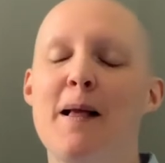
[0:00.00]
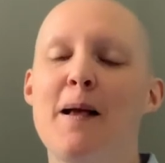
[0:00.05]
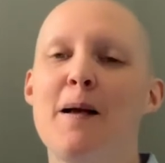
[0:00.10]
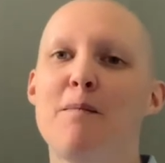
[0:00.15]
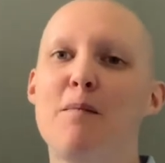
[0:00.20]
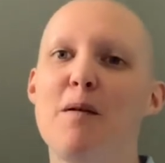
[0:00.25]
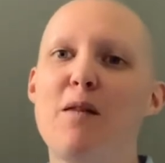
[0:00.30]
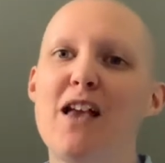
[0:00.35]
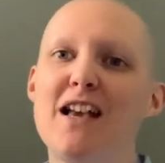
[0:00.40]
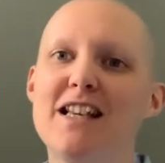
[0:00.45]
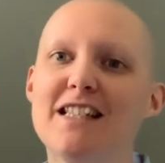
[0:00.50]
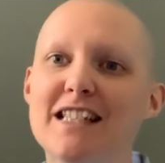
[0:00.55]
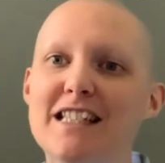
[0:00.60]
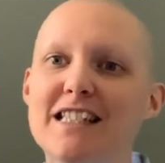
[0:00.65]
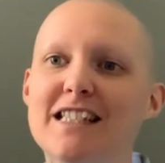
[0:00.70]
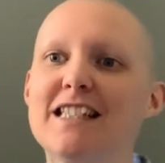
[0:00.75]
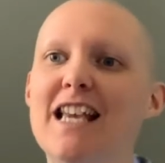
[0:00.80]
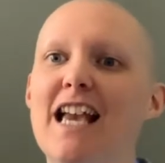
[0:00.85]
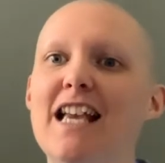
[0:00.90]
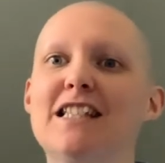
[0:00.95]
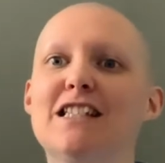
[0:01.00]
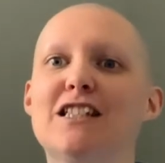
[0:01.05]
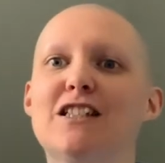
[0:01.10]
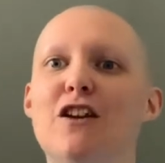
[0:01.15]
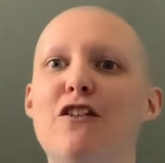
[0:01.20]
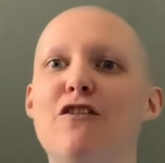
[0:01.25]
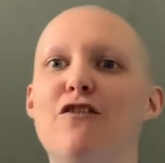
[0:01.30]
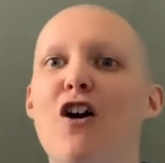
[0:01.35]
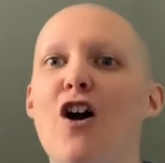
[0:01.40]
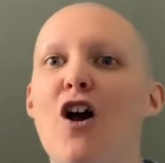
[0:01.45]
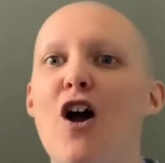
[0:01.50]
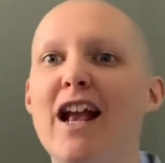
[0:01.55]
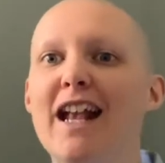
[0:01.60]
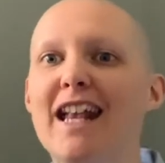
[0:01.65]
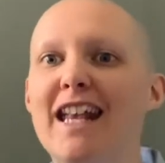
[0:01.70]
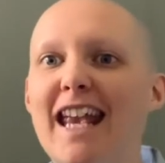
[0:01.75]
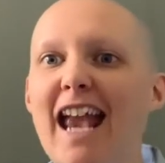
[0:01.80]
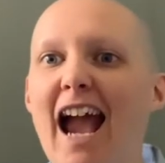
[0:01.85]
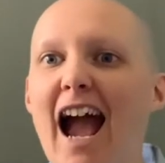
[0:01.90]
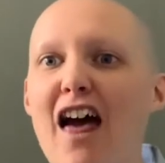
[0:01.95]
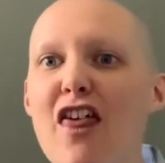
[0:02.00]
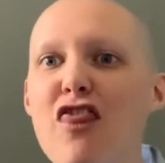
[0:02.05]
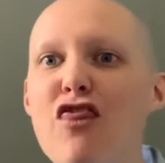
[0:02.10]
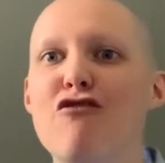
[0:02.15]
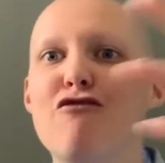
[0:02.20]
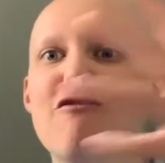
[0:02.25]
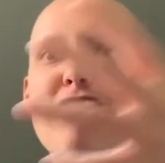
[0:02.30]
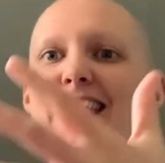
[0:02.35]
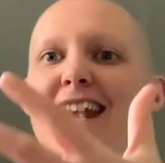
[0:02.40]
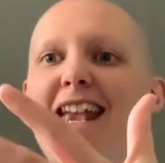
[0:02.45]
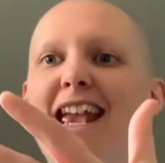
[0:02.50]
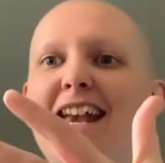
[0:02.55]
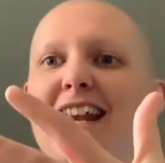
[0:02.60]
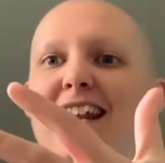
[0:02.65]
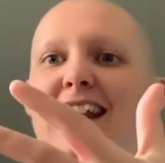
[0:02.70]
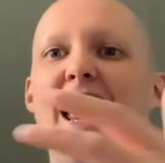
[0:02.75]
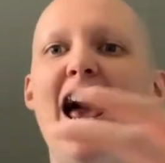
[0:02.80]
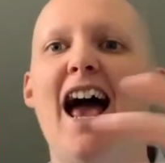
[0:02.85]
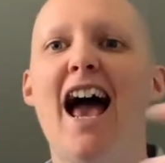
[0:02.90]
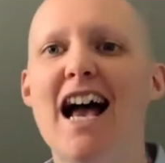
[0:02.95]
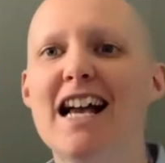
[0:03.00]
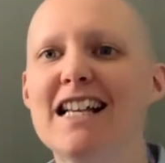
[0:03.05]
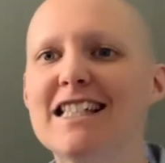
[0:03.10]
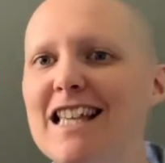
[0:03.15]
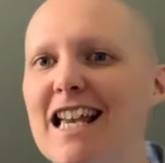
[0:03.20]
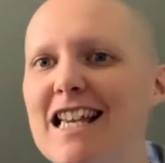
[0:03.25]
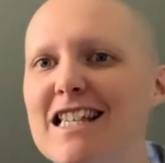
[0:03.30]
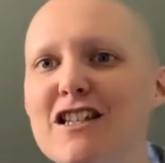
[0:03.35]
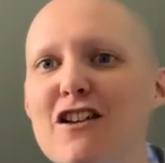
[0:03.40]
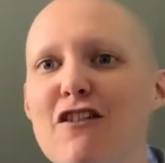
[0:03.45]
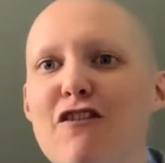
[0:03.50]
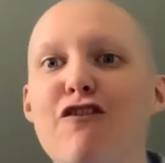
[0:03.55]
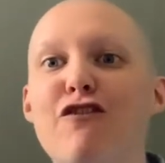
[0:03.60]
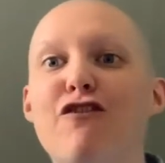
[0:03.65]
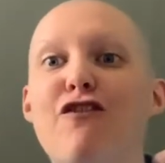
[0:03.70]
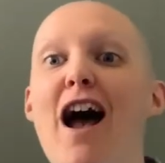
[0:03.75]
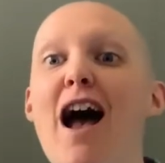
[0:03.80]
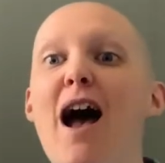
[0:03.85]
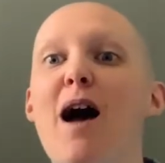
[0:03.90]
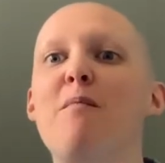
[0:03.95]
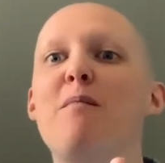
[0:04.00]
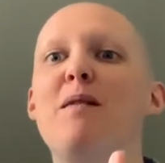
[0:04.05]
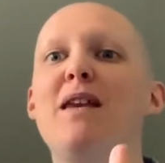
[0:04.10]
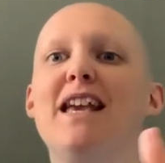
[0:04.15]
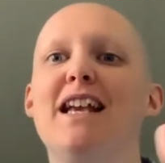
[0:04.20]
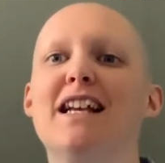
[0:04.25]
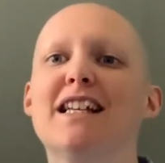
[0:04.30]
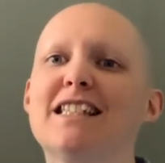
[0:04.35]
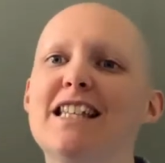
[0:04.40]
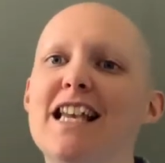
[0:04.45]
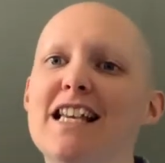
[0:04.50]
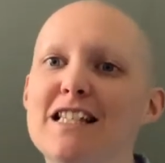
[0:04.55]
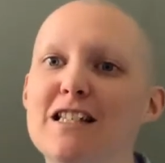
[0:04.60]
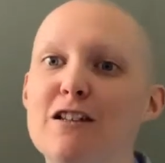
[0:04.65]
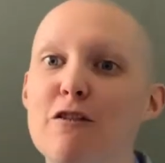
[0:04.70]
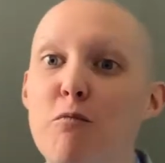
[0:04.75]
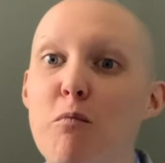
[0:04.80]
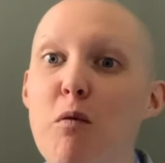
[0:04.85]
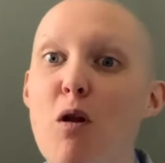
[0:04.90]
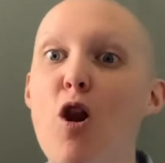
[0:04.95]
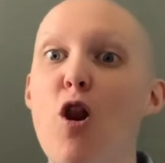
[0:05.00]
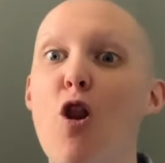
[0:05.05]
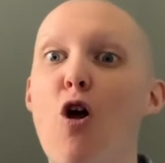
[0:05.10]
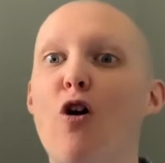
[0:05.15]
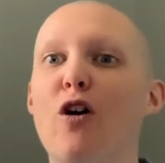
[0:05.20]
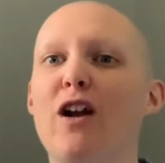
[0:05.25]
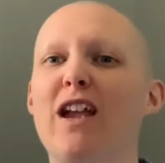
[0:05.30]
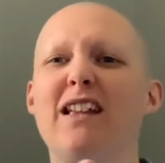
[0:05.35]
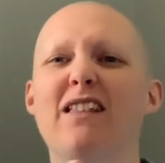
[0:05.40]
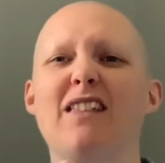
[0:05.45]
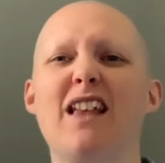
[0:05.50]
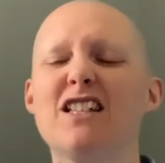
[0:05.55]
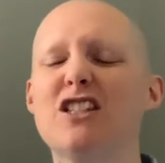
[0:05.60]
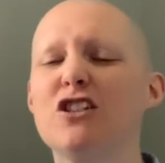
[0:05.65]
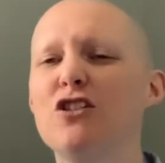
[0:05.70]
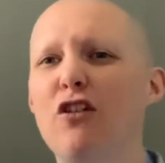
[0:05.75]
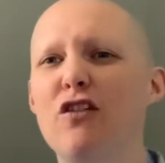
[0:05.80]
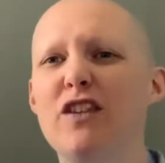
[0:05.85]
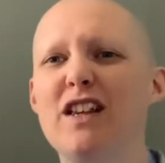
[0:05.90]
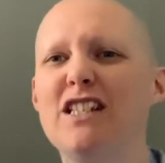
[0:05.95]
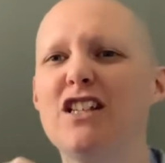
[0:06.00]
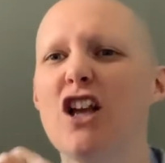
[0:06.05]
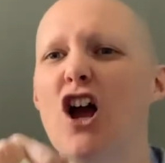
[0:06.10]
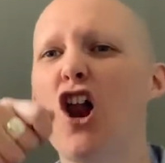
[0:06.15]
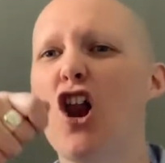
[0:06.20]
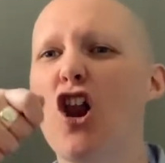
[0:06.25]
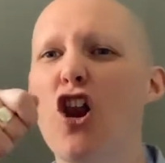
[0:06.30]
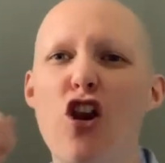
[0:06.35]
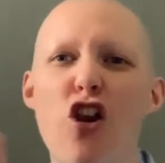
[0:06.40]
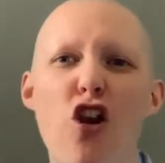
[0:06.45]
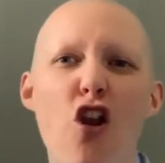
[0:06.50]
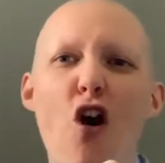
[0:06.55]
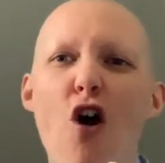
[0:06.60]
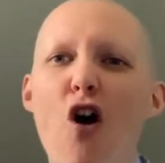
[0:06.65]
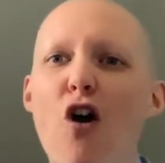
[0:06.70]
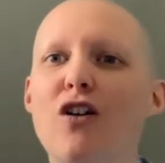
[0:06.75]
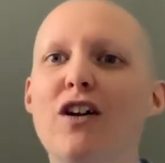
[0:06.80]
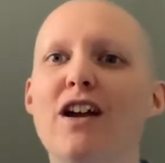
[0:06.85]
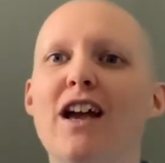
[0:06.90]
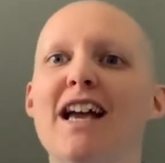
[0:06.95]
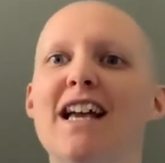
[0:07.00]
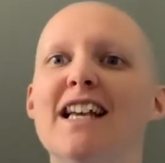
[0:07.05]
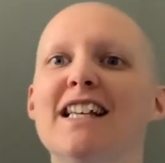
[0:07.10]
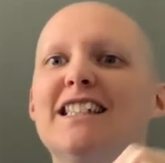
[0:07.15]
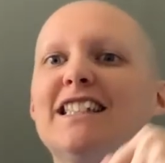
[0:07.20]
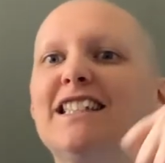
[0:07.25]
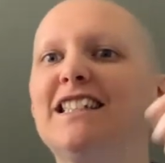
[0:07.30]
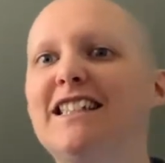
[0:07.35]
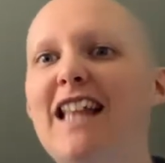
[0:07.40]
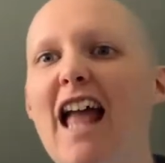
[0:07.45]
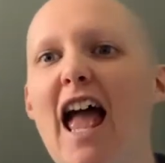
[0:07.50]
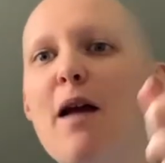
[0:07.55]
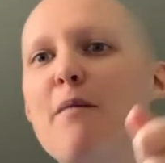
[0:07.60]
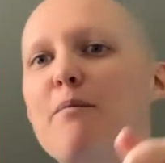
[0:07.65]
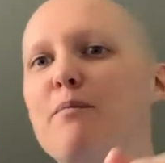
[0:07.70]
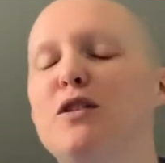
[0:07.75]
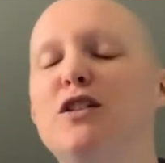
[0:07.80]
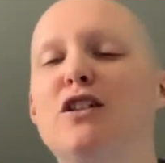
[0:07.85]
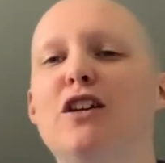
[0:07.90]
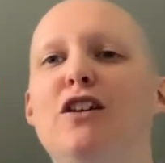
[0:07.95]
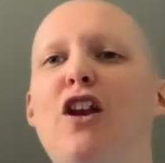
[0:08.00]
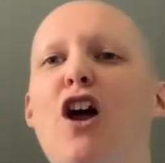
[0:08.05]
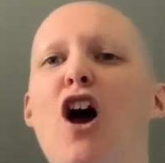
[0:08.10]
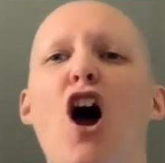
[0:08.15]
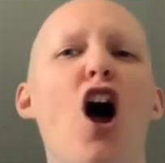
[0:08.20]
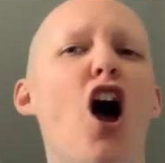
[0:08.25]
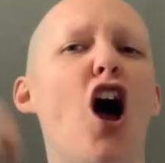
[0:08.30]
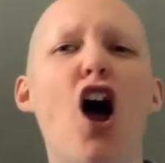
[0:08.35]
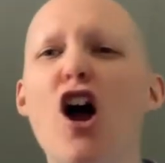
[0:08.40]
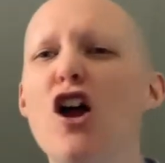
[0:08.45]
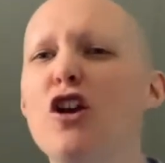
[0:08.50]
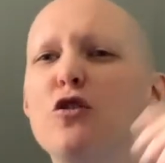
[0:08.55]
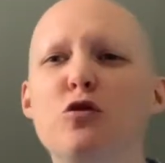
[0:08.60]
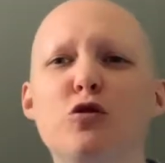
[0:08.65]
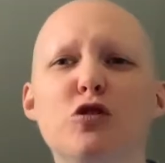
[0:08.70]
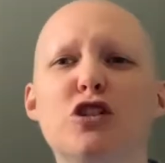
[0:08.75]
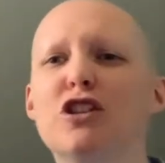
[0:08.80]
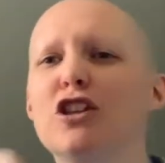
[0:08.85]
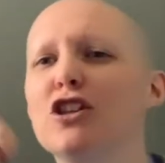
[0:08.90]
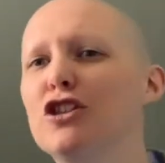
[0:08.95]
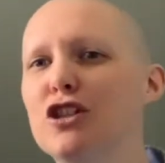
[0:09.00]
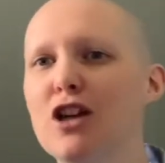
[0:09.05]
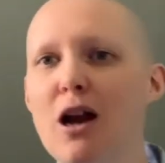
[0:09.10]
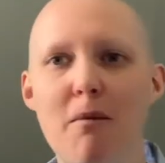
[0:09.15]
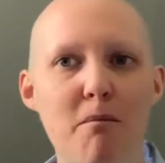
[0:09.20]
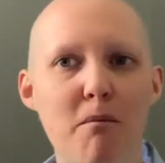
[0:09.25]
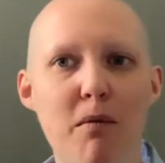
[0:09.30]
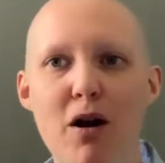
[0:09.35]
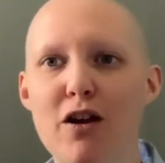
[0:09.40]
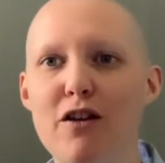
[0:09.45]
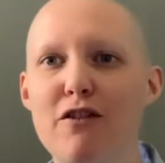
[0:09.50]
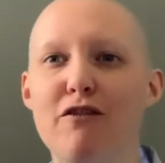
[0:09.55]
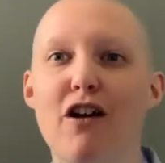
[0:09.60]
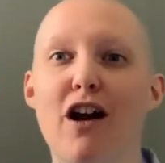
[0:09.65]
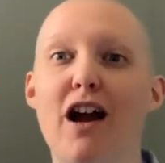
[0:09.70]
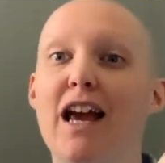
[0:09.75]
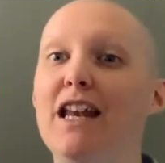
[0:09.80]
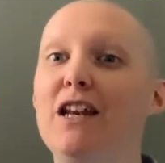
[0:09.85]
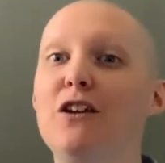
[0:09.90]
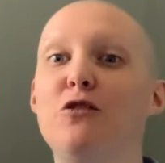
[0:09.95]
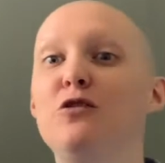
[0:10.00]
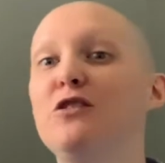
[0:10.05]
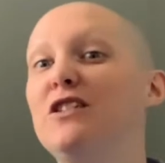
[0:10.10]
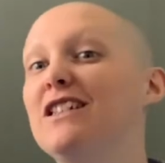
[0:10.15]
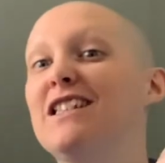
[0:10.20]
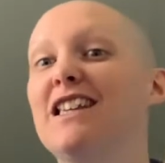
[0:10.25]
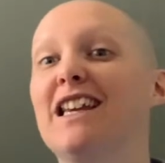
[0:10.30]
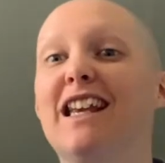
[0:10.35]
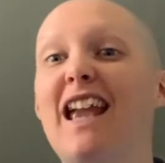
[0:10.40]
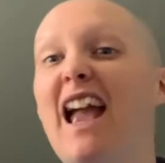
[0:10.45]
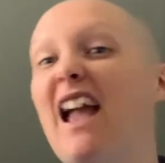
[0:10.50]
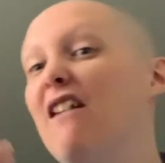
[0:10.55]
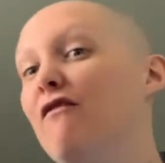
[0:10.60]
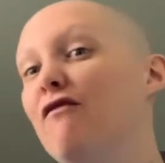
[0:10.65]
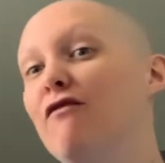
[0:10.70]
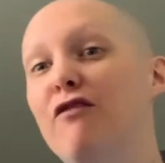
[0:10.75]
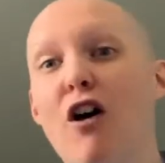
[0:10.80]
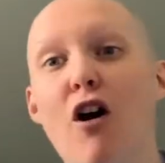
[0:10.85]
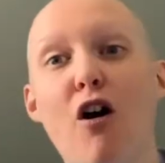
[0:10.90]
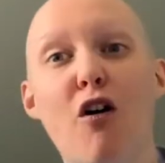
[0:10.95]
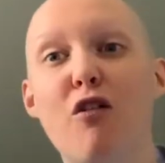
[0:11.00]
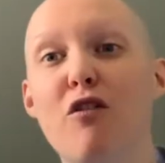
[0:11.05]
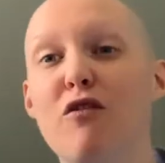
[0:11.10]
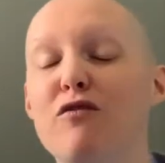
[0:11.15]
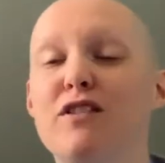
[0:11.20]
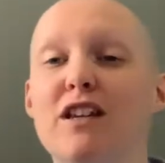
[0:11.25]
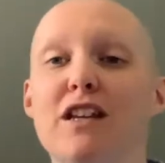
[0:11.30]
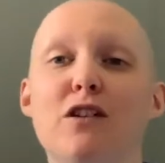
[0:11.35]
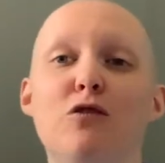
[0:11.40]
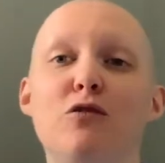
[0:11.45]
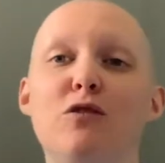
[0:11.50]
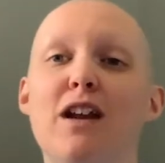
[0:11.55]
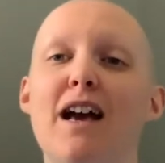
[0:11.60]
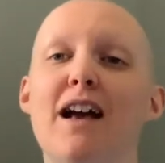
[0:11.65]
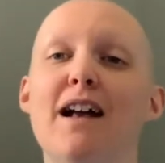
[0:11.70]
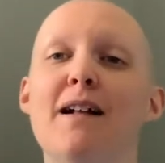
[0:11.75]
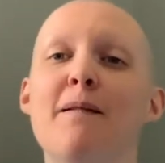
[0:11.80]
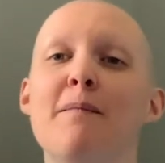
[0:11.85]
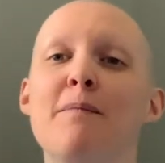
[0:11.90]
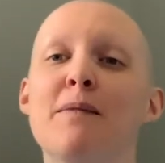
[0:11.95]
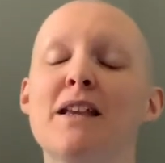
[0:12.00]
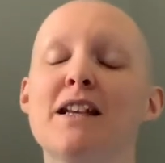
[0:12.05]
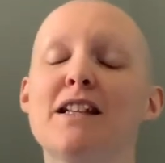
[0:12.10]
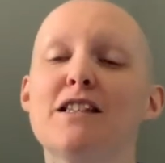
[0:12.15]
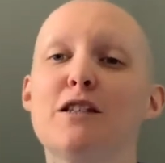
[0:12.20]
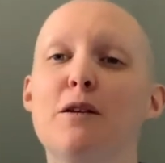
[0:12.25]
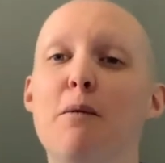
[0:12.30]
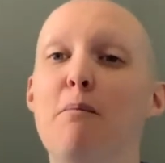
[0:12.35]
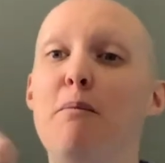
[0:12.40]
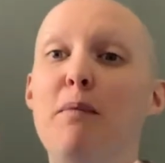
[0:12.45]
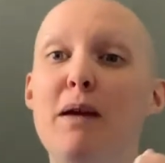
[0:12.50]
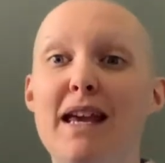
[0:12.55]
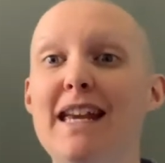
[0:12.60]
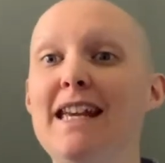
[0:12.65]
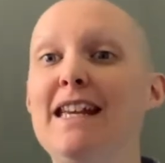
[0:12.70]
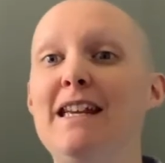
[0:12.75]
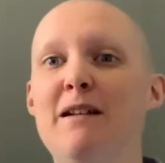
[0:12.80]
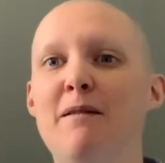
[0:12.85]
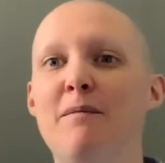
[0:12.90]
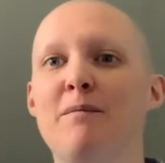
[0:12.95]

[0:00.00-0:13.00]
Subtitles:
But there's this sense of gathering in, a sense of family, a sense of belonging. There's not these long steps and hurdles to jump over in order to get involved, in order to be.